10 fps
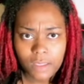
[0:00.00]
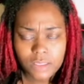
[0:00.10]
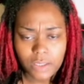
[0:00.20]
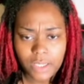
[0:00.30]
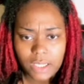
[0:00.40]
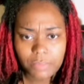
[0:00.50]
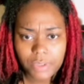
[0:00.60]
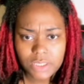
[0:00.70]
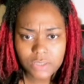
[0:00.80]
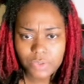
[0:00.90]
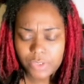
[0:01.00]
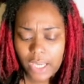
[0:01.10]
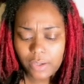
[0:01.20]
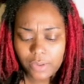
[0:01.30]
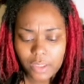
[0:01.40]
So Indian Princess, what you
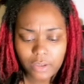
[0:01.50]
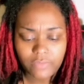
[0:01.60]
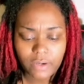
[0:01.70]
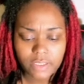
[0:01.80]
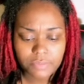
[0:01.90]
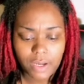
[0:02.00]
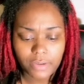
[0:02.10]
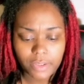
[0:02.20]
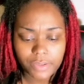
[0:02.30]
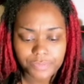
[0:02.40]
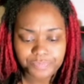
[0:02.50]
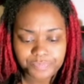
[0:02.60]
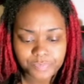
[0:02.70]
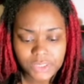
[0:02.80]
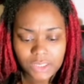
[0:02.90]
got going on over there that's brown and gold?
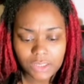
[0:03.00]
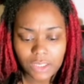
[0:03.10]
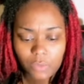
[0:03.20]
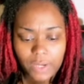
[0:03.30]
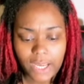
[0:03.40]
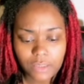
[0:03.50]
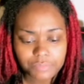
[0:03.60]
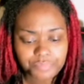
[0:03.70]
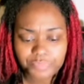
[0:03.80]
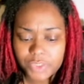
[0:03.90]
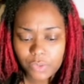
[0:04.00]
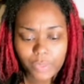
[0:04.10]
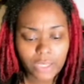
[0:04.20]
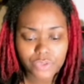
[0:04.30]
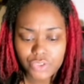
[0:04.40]
Look around
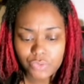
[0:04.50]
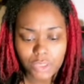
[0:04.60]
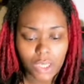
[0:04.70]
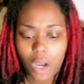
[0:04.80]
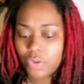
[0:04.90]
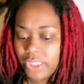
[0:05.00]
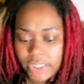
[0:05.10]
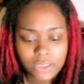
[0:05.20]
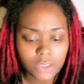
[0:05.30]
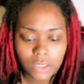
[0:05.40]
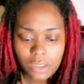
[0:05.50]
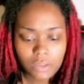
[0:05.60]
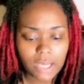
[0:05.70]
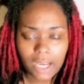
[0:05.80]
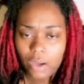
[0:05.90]
you, look on you.
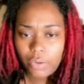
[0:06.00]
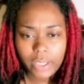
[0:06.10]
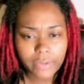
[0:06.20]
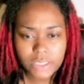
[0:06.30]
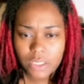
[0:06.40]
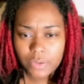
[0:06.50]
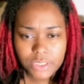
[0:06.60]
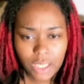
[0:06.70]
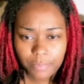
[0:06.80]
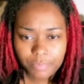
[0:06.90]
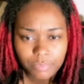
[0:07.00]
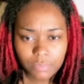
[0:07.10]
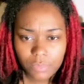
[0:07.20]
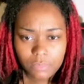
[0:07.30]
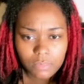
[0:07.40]
You got gold earrings on or something?
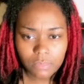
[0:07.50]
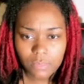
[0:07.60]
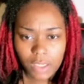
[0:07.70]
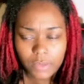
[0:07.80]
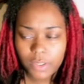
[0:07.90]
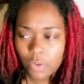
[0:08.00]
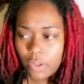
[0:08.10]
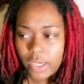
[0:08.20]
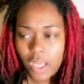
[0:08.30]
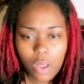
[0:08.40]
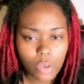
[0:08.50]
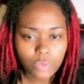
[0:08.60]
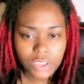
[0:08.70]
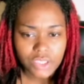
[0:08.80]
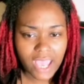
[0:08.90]
Are you adorned in
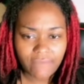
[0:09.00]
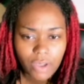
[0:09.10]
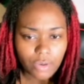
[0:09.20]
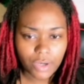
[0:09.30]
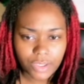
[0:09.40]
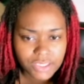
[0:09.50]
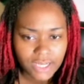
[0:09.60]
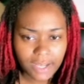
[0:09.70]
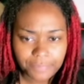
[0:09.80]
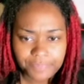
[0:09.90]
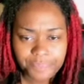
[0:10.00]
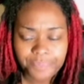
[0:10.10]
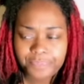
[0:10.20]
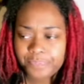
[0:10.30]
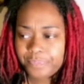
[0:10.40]
gold? Did you have gold on today?
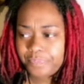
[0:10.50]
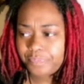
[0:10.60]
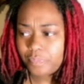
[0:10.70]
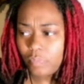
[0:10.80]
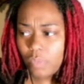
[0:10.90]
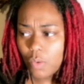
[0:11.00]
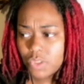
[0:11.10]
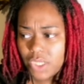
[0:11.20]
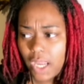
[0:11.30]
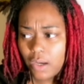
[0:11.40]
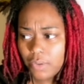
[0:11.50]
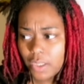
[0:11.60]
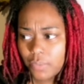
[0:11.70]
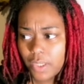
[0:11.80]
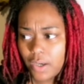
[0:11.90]
What you got going
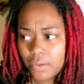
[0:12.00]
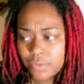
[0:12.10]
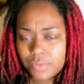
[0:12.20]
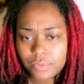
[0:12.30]
on with gold?